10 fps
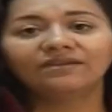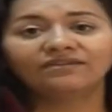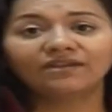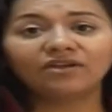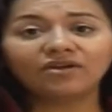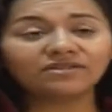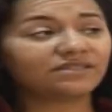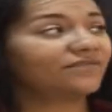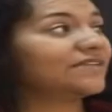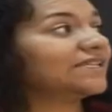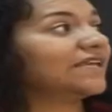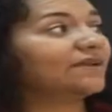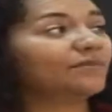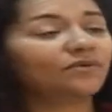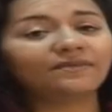The last physical
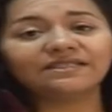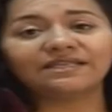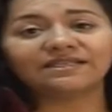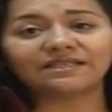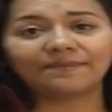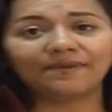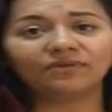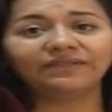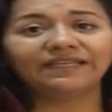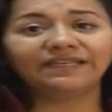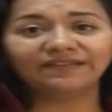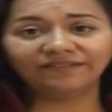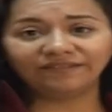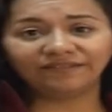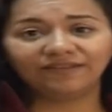property is about
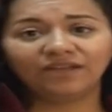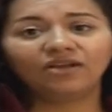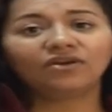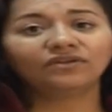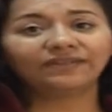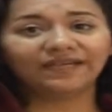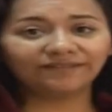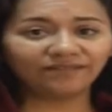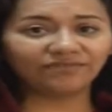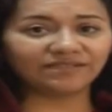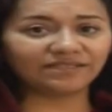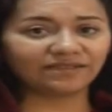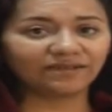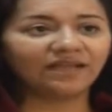heat conductivity,